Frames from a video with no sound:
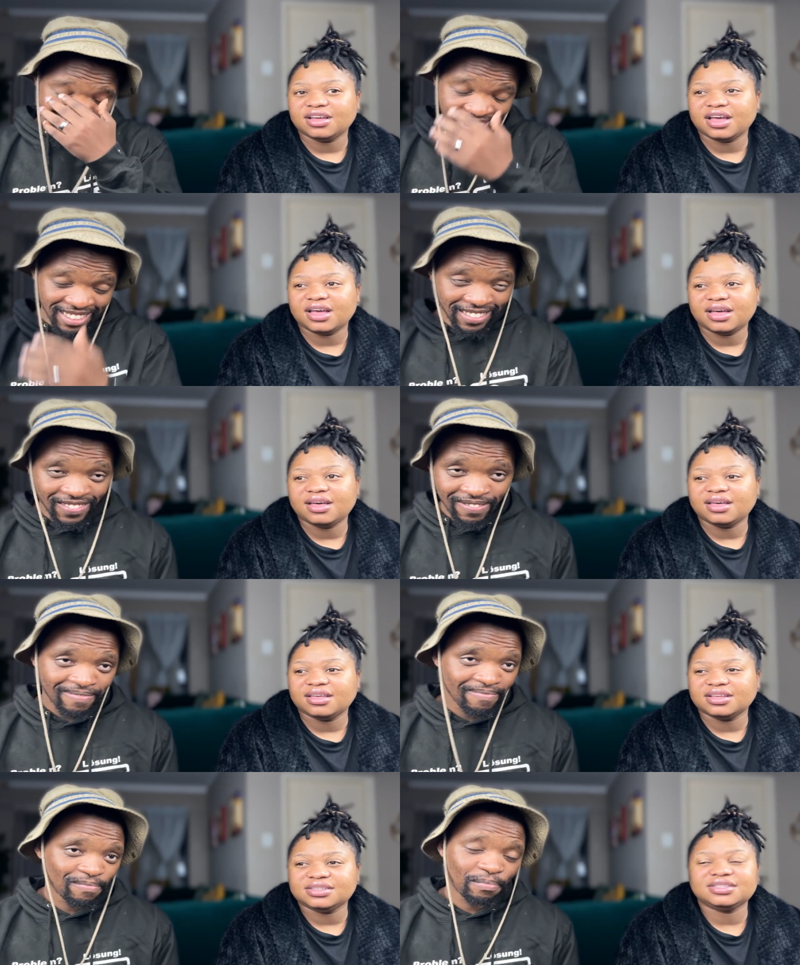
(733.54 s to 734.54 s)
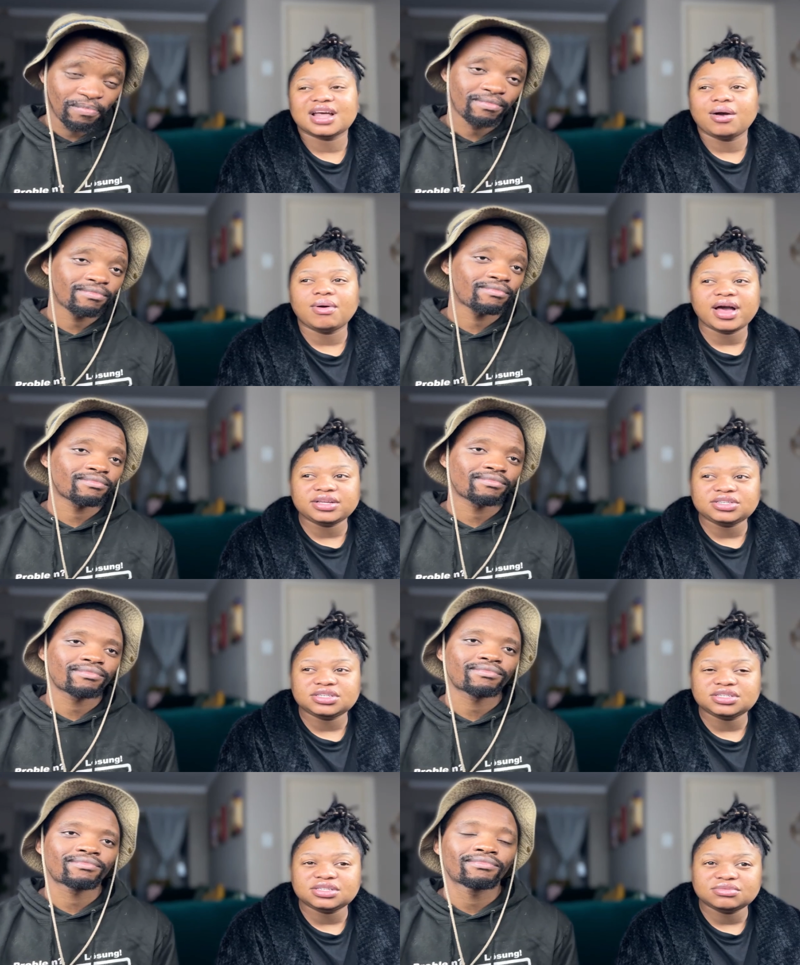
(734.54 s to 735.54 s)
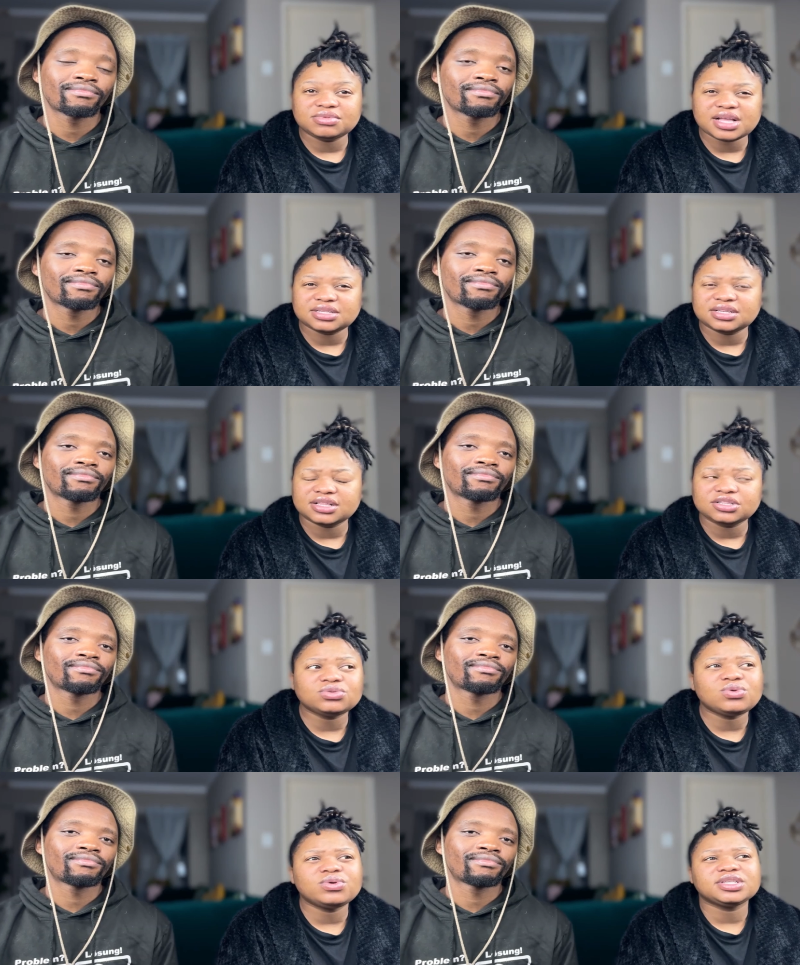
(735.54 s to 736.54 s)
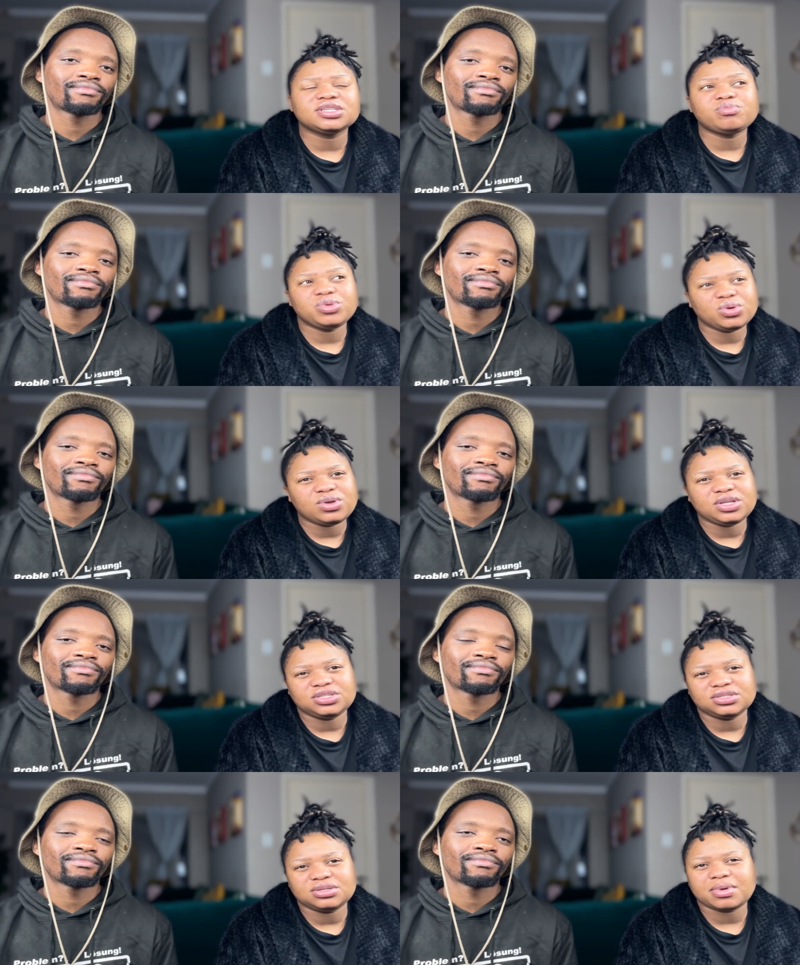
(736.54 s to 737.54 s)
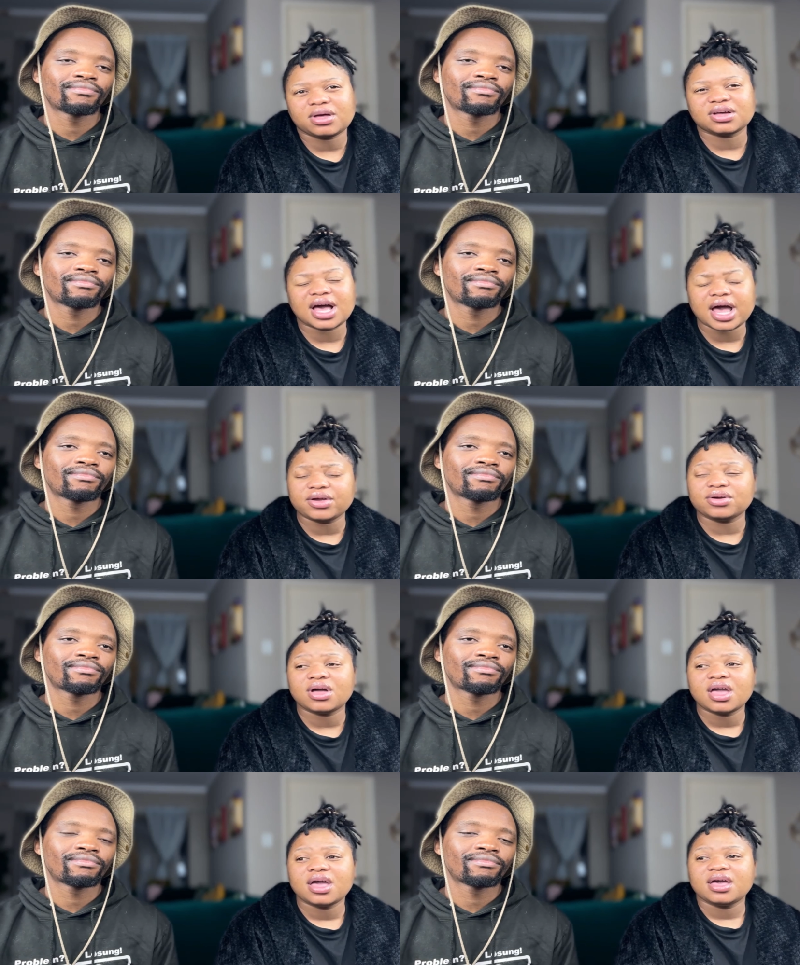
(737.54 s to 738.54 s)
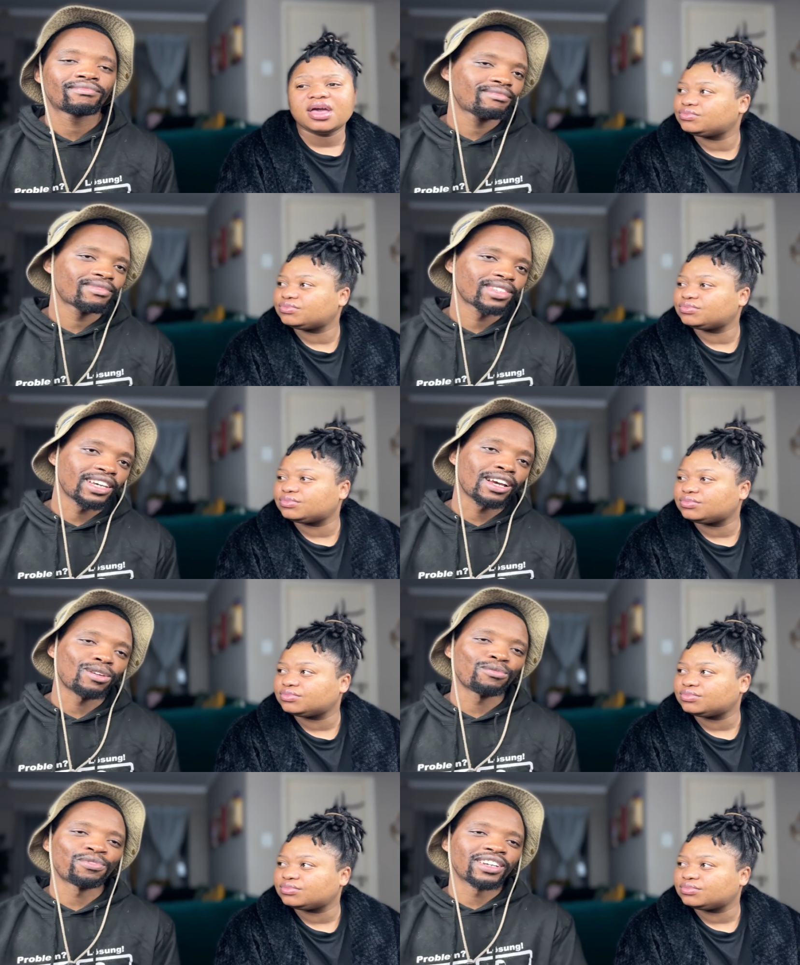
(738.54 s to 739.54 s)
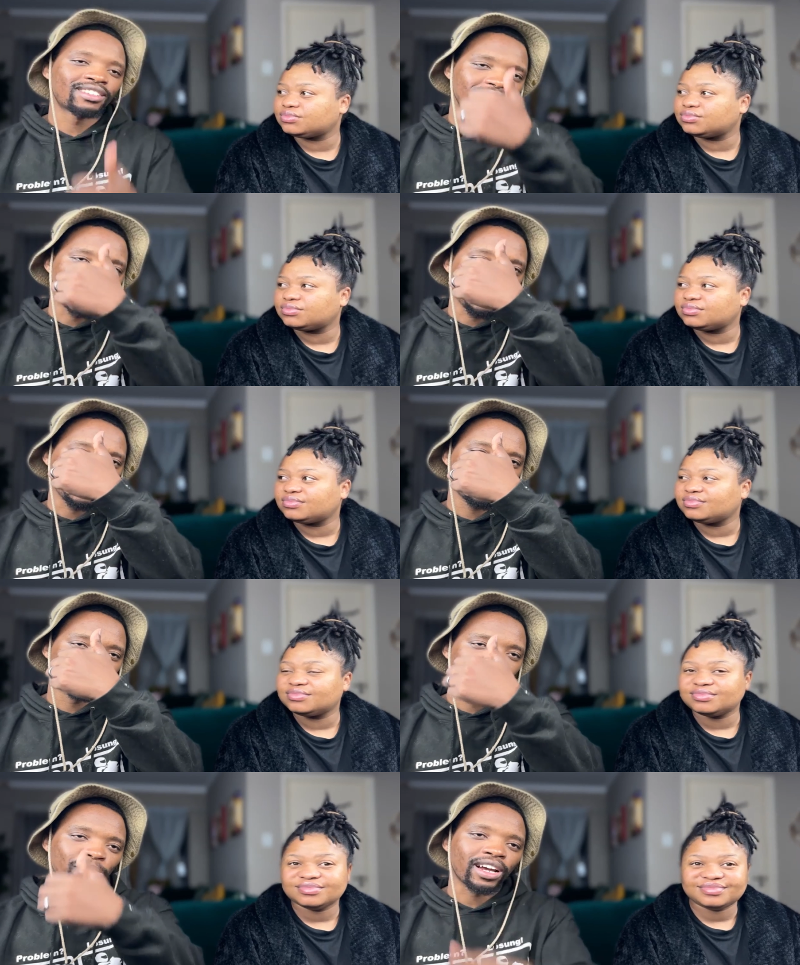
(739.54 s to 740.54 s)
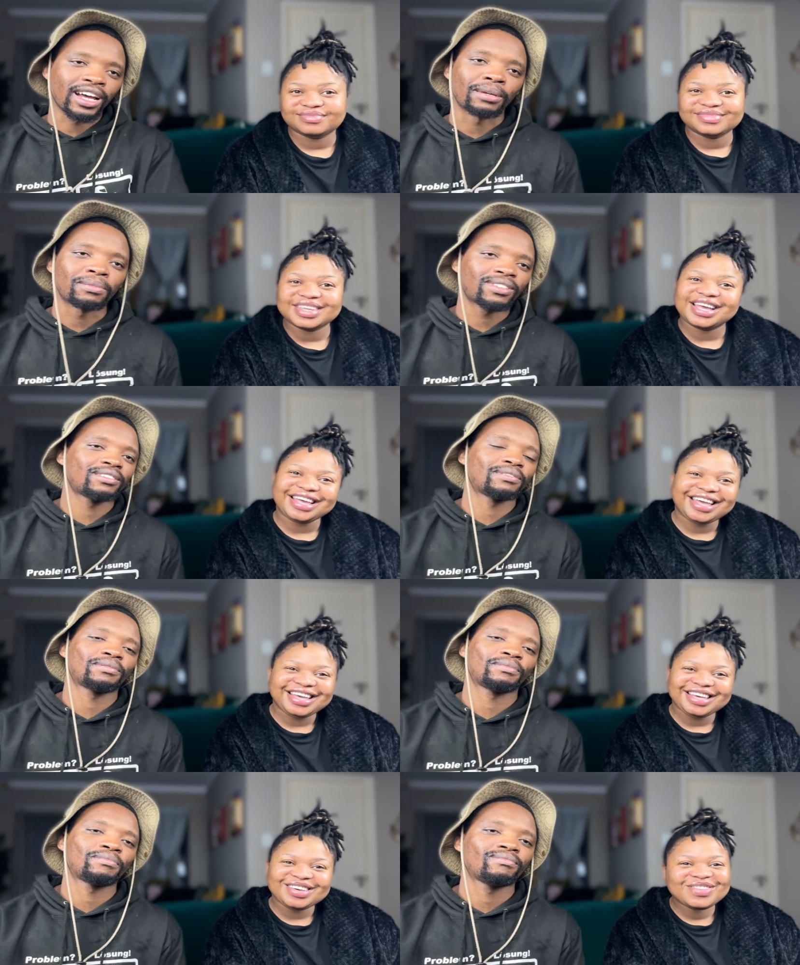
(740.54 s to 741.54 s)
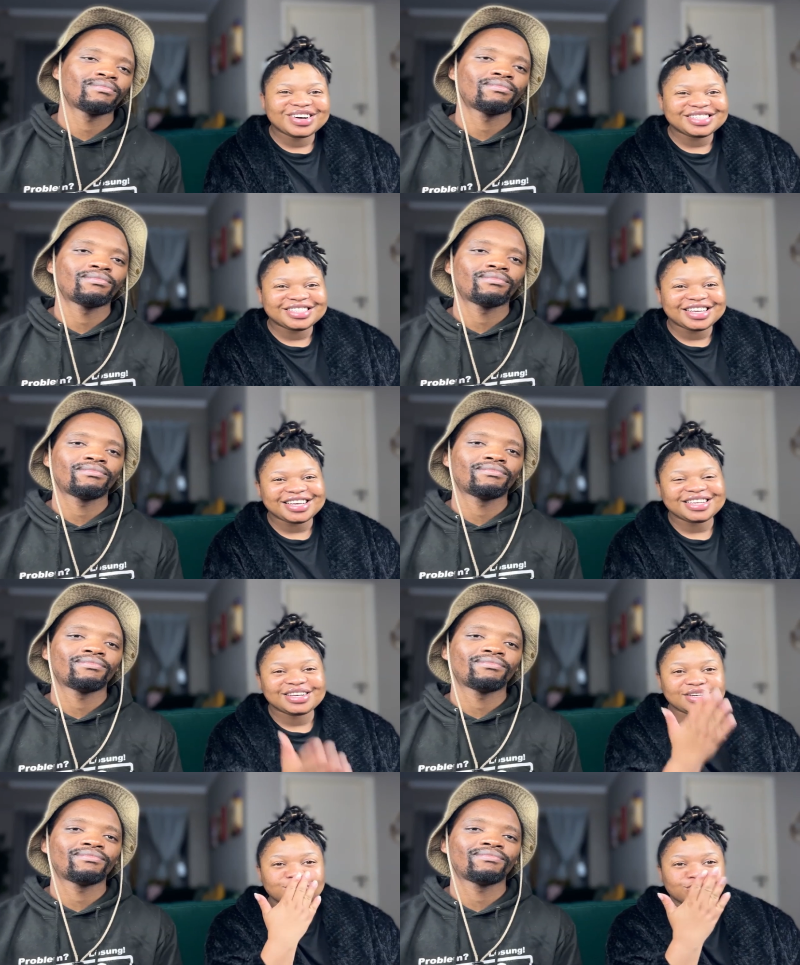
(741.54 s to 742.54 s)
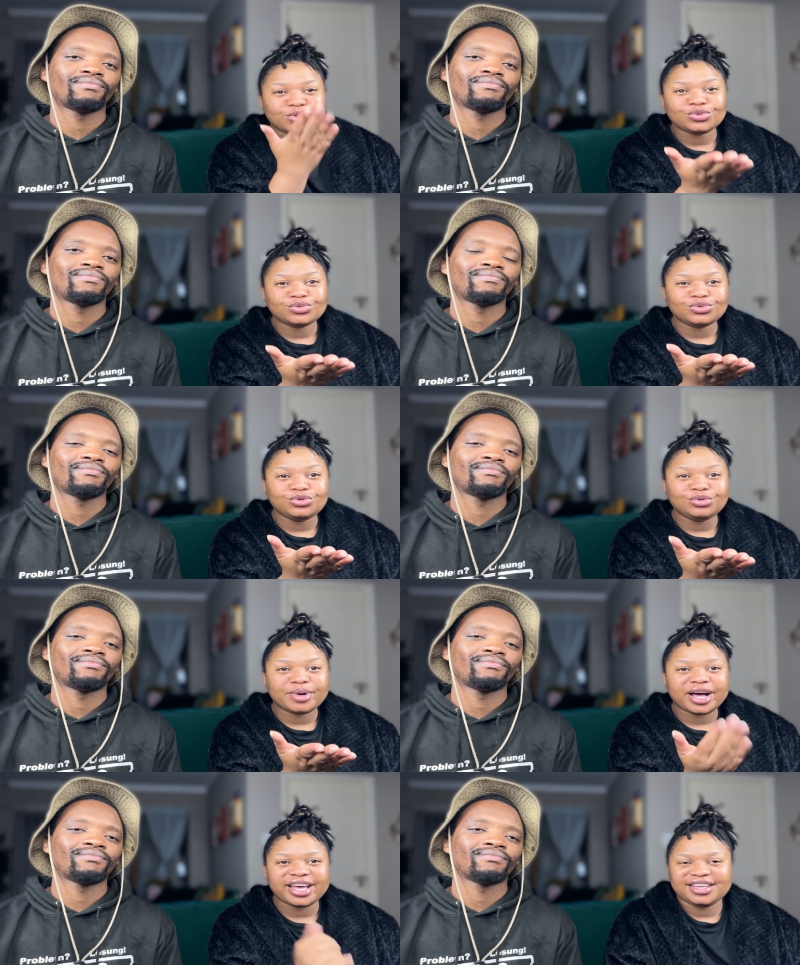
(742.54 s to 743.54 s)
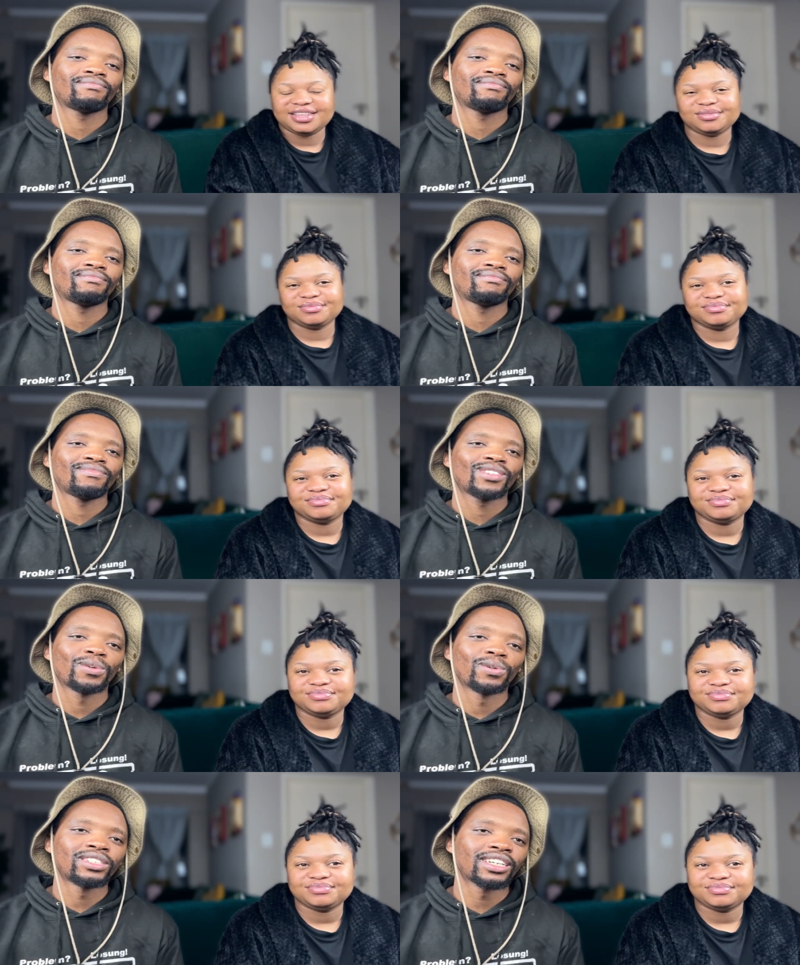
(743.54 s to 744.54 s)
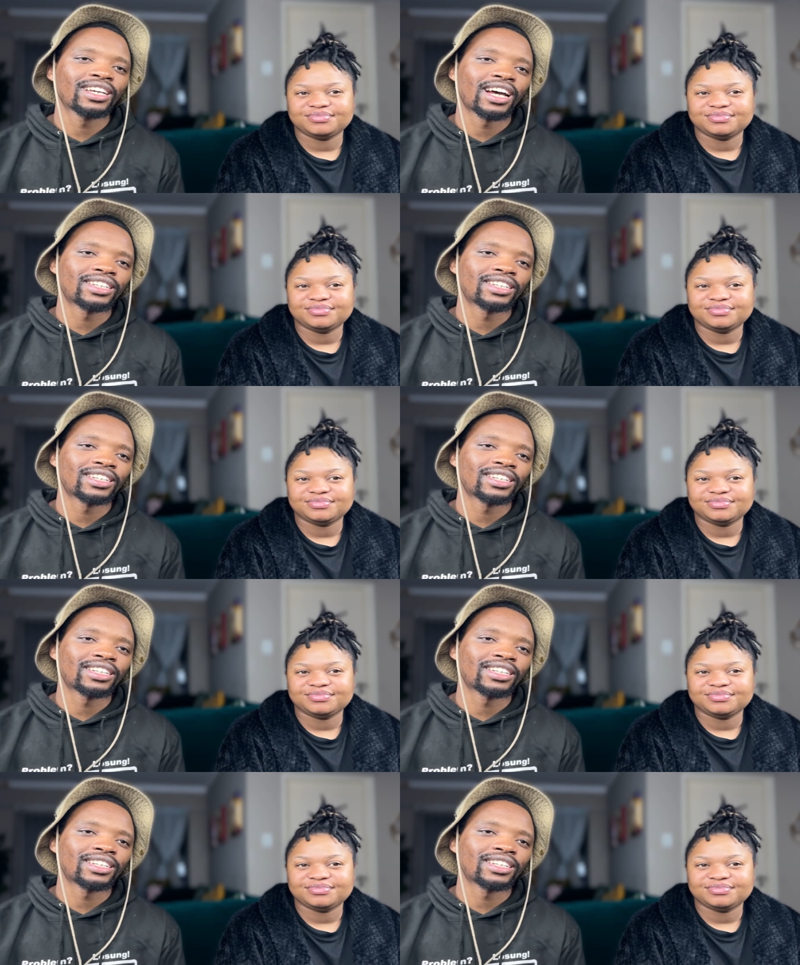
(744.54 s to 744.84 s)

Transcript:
Speaker 1: uh, is that why she's reacting at this or is it purely just about Cairo?
Speaker 2: Yeah, don't forget to like, subscribe.
Speaker 1: Thank you for watching. Goodbye.
Speaker 2: We'll check you guys